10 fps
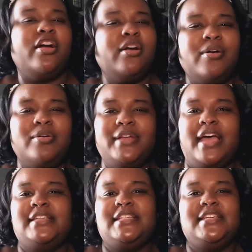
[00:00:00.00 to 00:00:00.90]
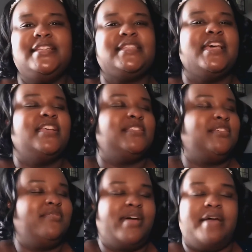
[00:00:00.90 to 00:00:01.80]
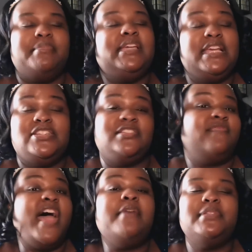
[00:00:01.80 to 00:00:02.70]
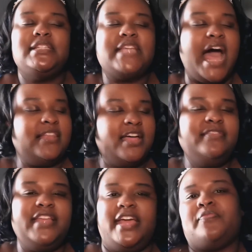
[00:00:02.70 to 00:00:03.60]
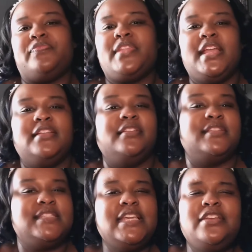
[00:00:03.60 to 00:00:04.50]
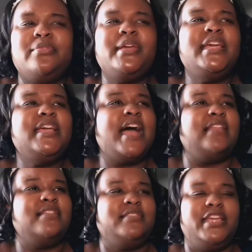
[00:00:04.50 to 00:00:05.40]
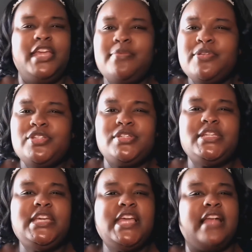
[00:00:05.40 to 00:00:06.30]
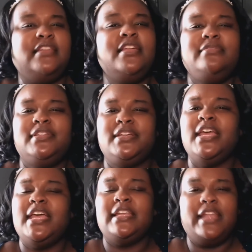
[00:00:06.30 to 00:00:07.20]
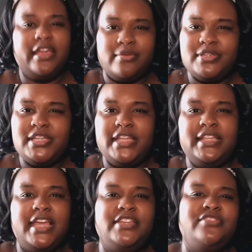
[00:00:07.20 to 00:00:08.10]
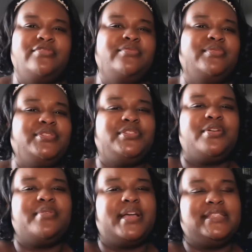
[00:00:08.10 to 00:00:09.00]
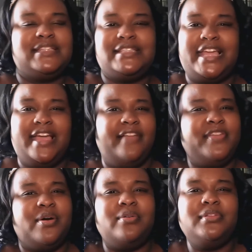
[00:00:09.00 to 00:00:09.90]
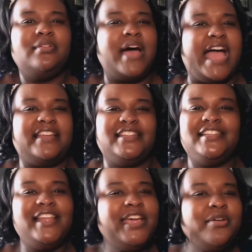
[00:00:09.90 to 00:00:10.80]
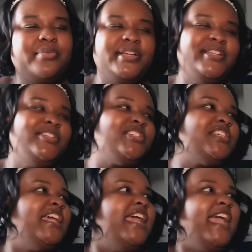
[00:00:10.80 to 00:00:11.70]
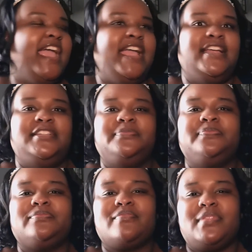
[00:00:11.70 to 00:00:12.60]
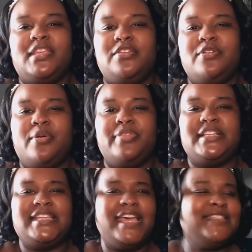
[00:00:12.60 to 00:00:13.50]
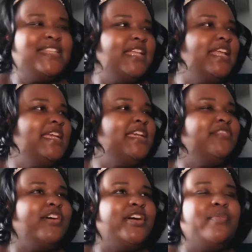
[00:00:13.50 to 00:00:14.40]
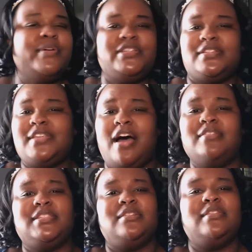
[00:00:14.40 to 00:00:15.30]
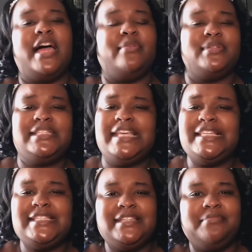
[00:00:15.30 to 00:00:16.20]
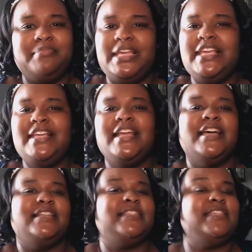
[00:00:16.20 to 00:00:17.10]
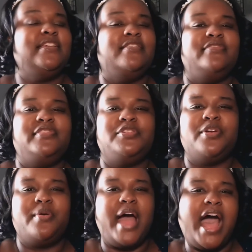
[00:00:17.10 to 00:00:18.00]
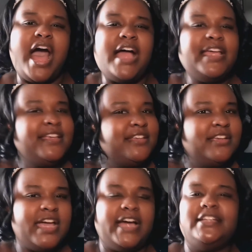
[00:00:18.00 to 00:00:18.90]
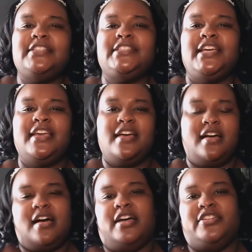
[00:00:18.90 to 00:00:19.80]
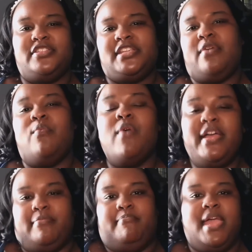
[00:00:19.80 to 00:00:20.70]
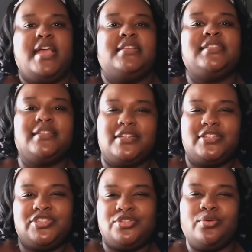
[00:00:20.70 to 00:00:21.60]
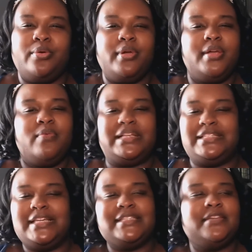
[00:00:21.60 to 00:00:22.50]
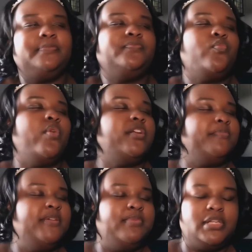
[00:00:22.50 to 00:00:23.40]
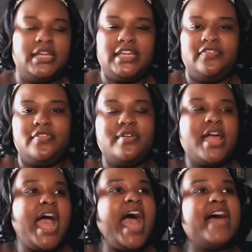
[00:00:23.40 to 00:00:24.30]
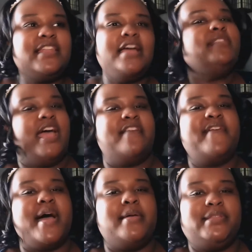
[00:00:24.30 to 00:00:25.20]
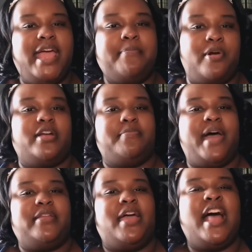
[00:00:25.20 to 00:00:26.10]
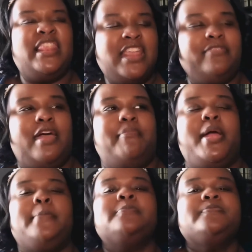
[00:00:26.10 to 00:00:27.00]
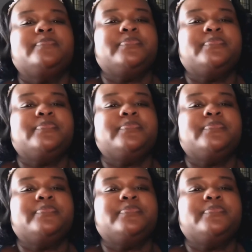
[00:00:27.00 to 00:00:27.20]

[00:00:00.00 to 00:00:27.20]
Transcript: her own ideas. So I mean, it's just fabulous. I love that. And I love the scenery, I love the imagery, I love the language that they use, you know, because they have their own little island language. And you know, the test that they give her, which is also like was testing me to see if, you know, I could kind of understand what makes a good story, what doesn't, what are people looking for. I love that part about it. I love that part.